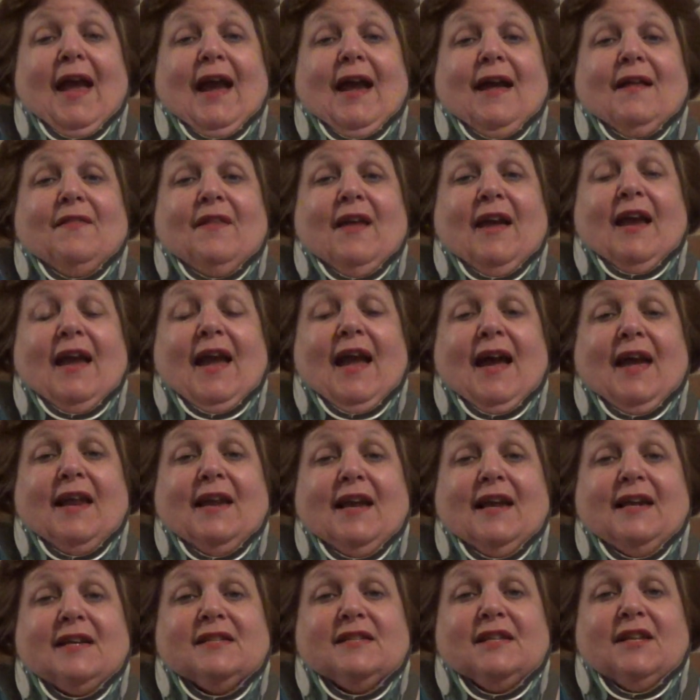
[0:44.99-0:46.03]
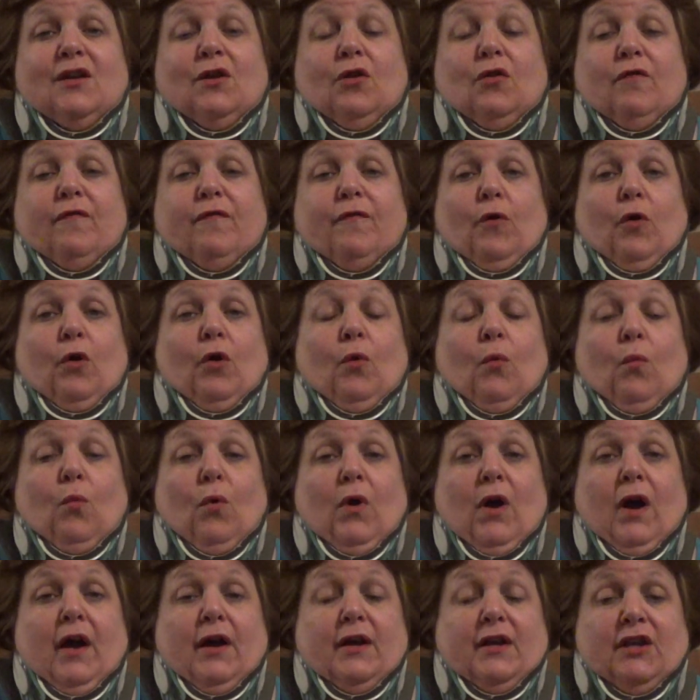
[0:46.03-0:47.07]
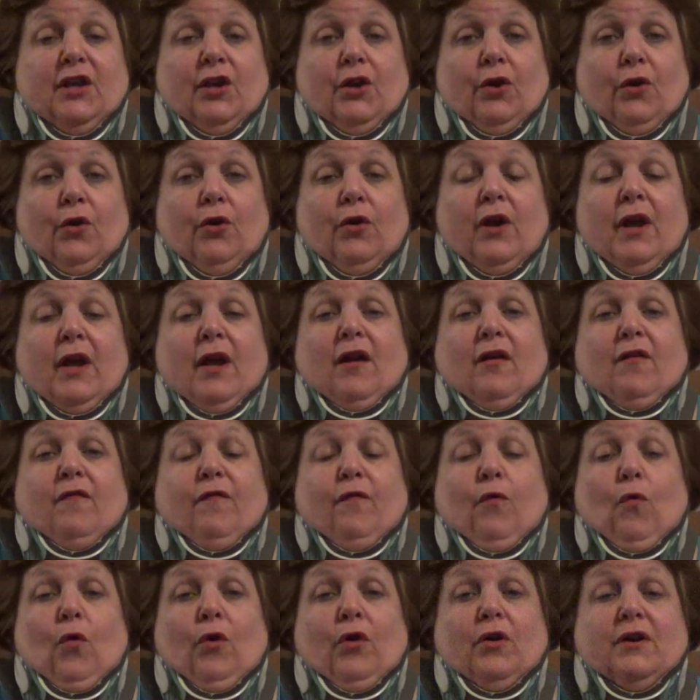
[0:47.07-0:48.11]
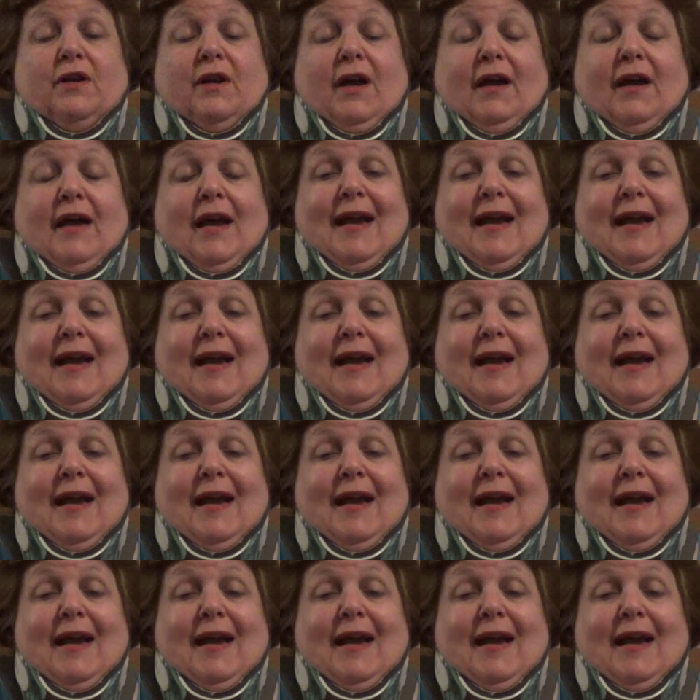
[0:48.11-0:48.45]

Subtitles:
and they had a deal for a year for